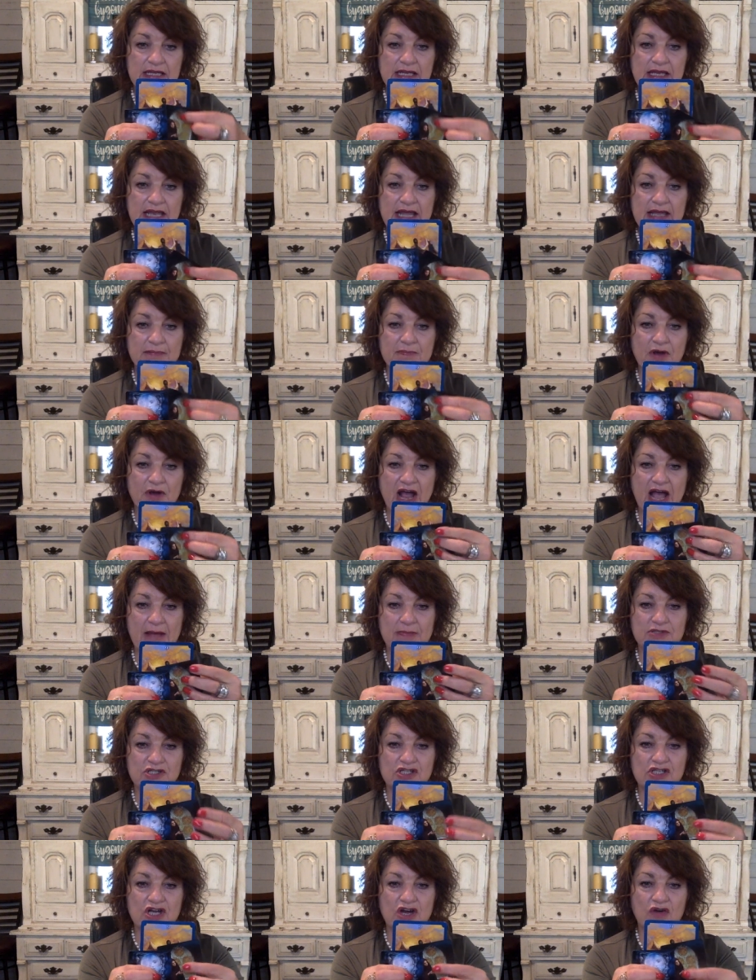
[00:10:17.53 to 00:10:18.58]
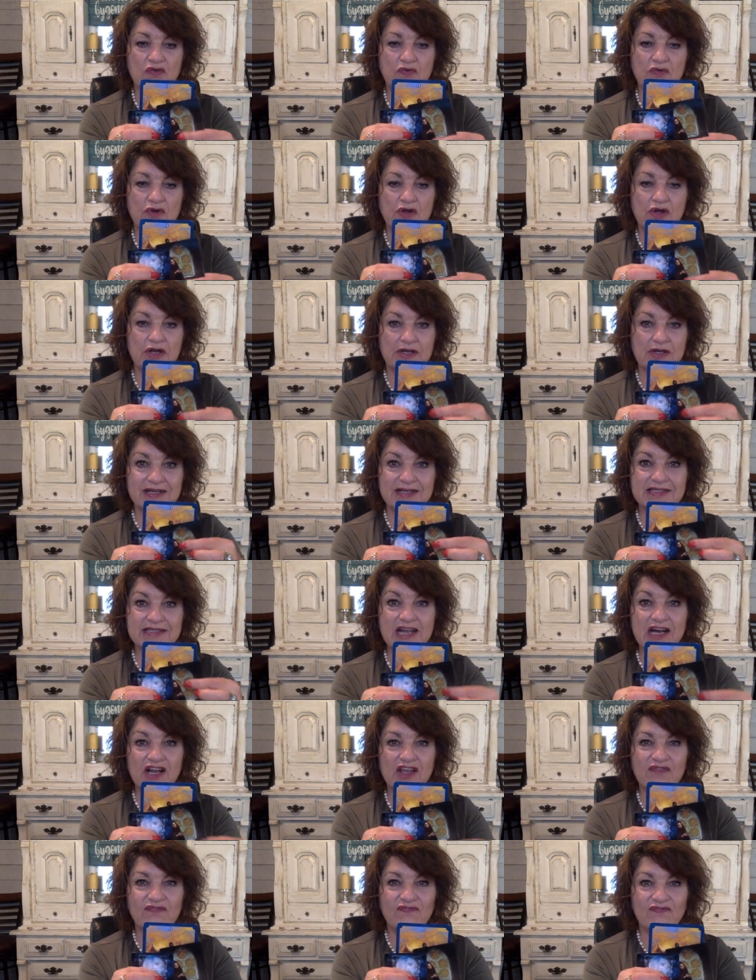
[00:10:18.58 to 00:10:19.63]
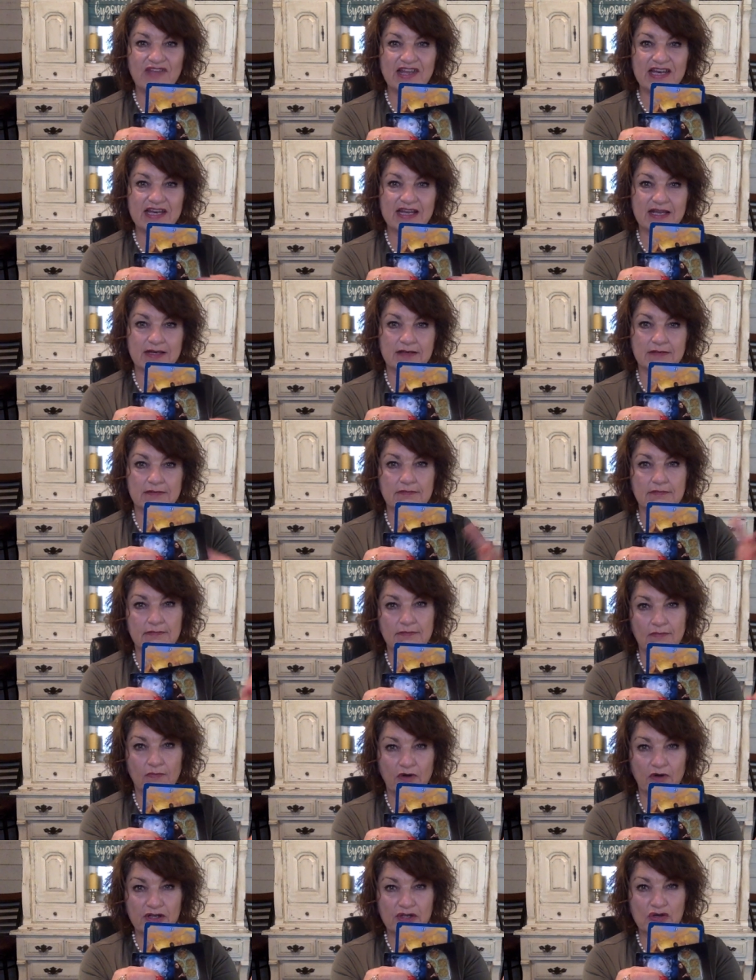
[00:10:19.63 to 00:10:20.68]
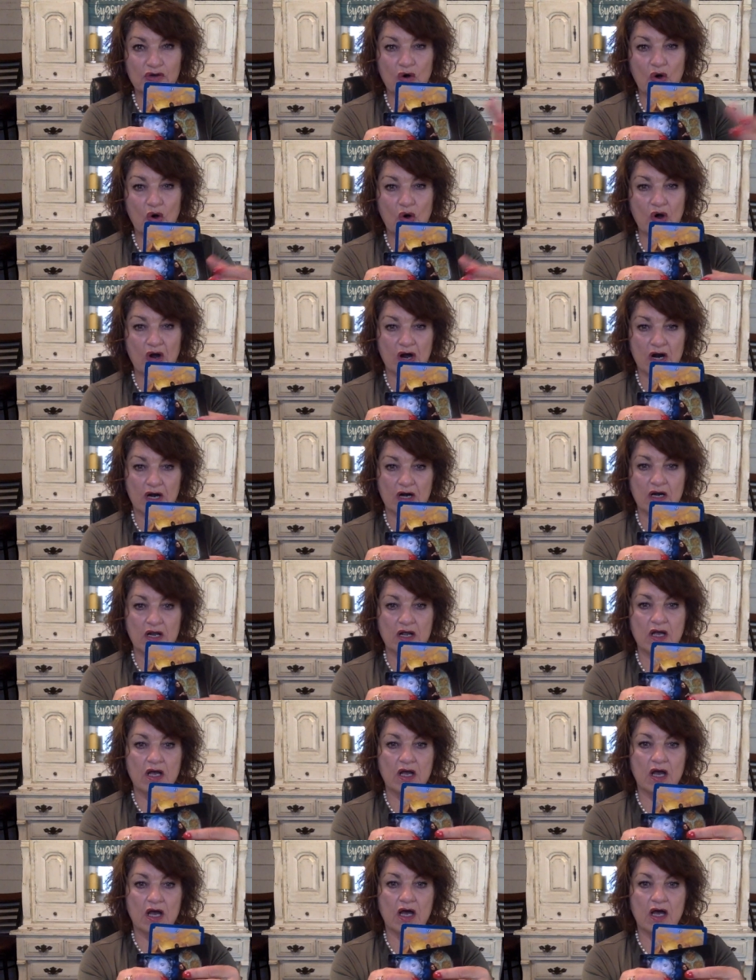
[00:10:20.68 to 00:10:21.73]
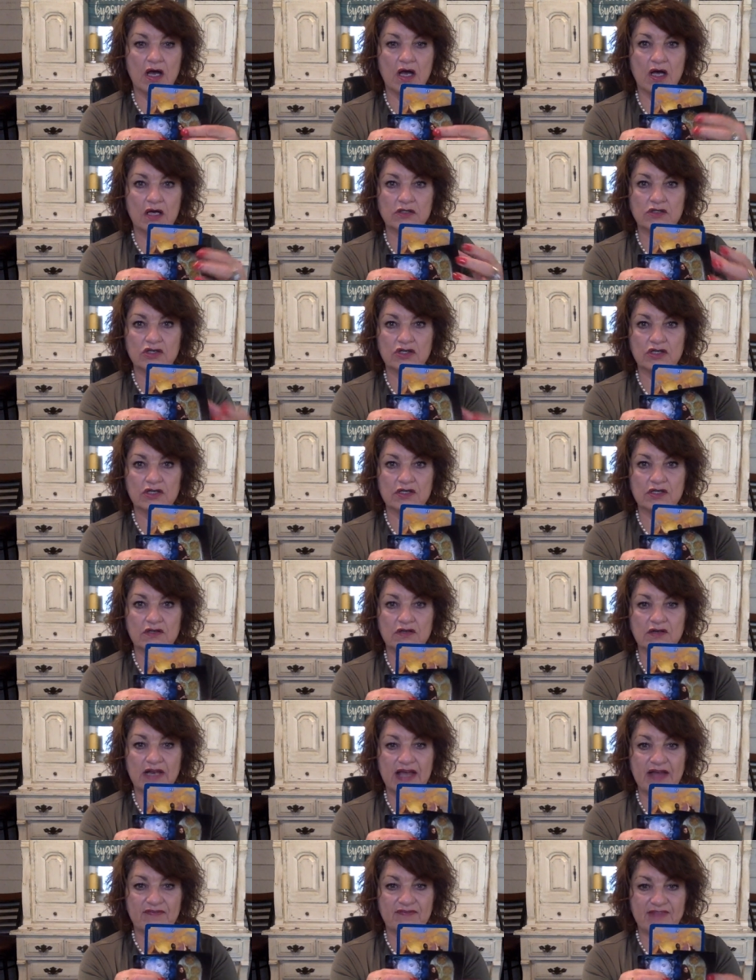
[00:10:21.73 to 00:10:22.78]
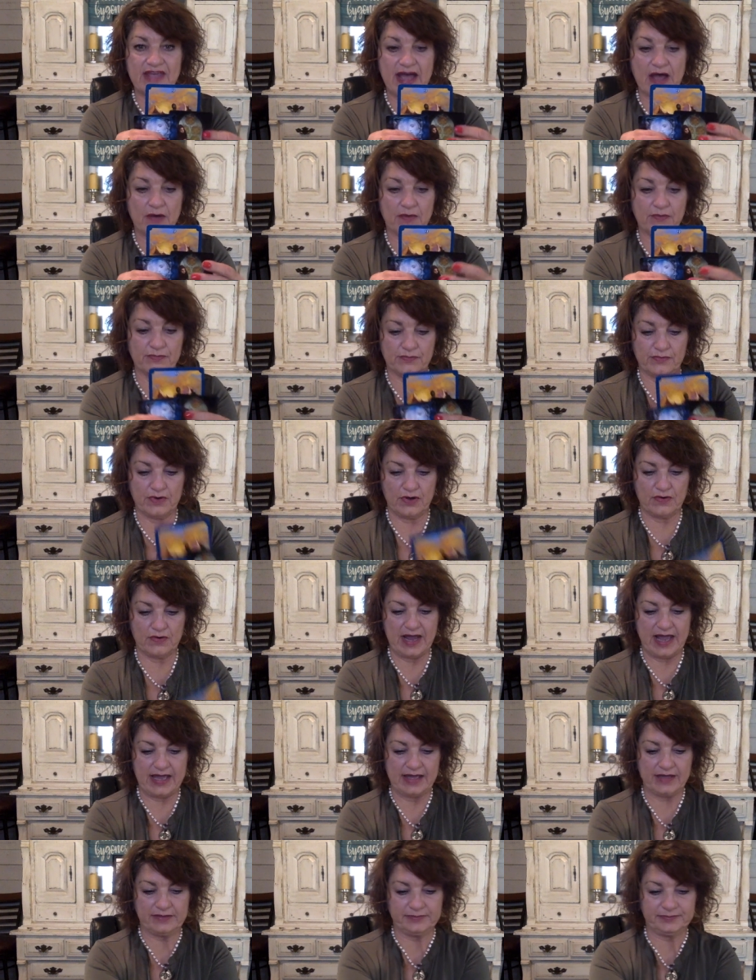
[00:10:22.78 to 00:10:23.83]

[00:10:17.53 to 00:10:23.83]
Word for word: like perhaps you don't necessarily fit in where you are. Uh, you're a little left out. Okay.